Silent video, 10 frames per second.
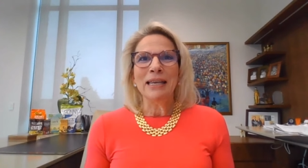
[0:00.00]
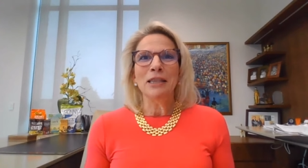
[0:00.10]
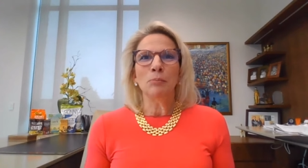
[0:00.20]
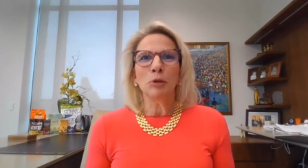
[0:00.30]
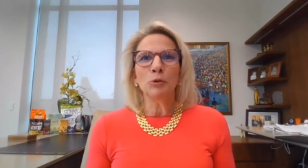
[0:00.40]

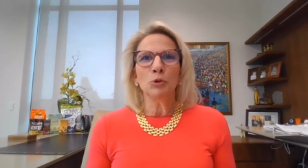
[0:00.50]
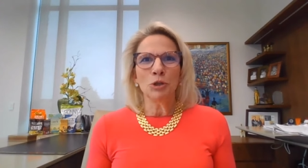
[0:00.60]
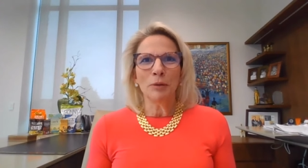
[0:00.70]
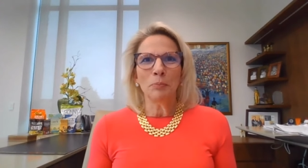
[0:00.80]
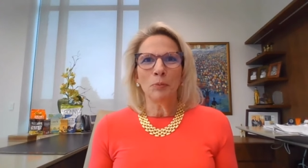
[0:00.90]
in the blue
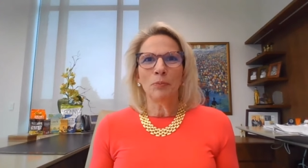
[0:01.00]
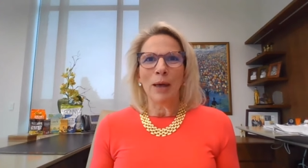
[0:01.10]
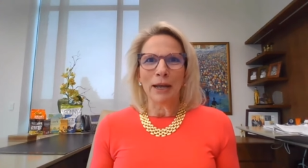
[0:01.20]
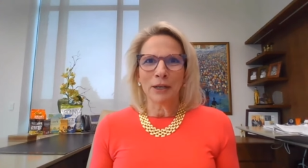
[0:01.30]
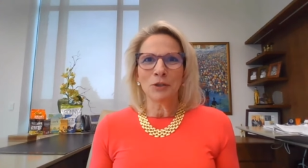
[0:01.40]
chip
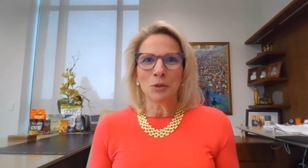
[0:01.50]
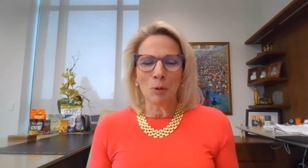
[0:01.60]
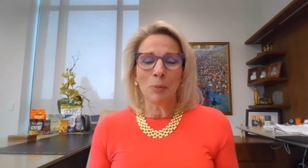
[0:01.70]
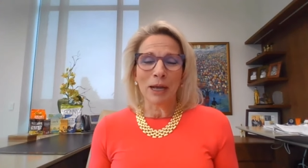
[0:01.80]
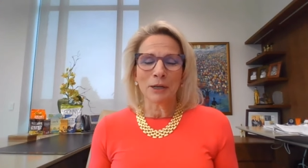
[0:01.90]

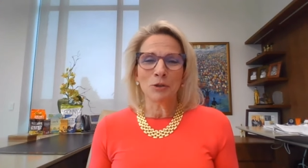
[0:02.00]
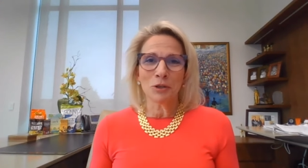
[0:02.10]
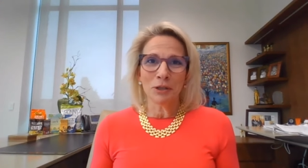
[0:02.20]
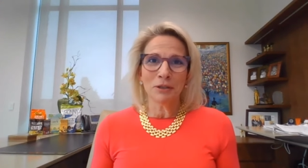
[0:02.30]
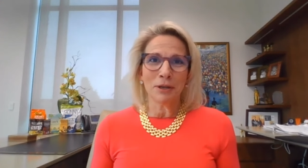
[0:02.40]
consumer
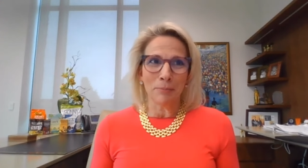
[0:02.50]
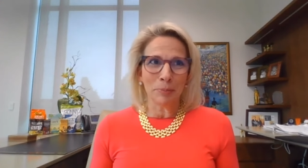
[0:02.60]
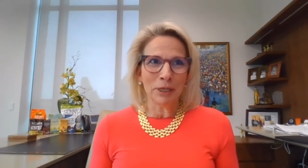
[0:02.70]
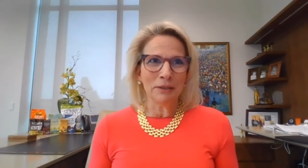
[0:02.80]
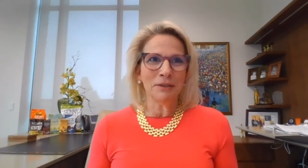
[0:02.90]
packaged goods
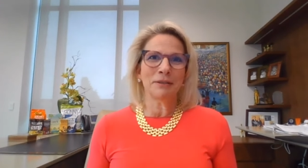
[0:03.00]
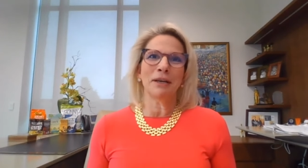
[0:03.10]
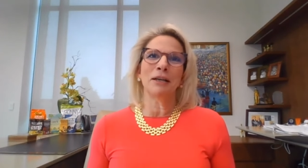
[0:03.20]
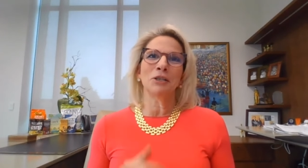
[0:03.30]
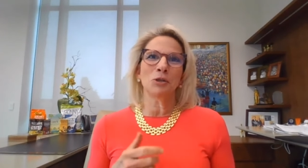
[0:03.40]
companies,
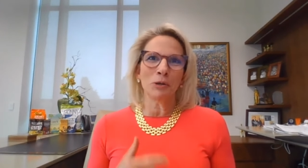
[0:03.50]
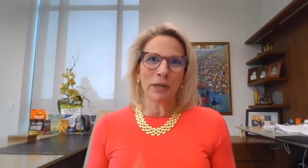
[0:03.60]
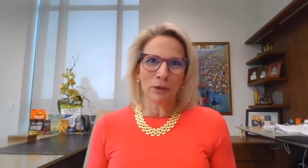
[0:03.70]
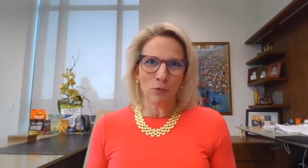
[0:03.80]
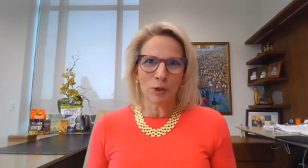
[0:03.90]
uh,
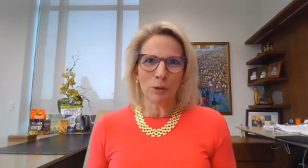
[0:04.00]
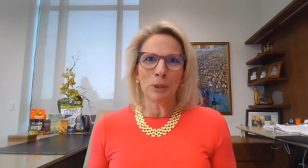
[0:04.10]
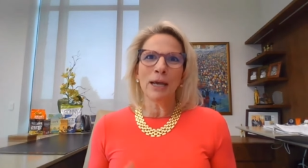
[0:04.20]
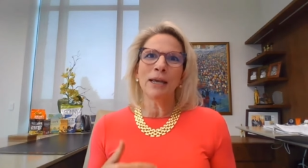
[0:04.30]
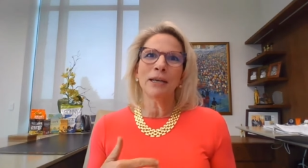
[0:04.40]
starting at
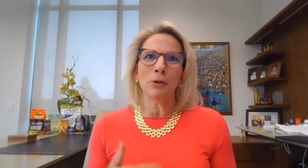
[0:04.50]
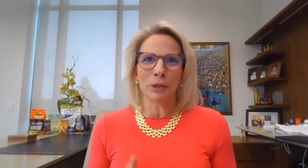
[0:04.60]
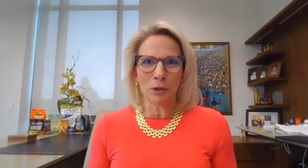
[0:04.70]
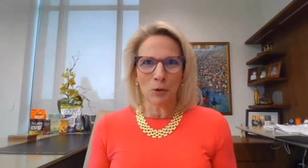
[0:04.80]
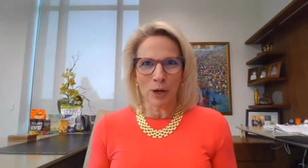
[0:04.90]
Frito Lay, going to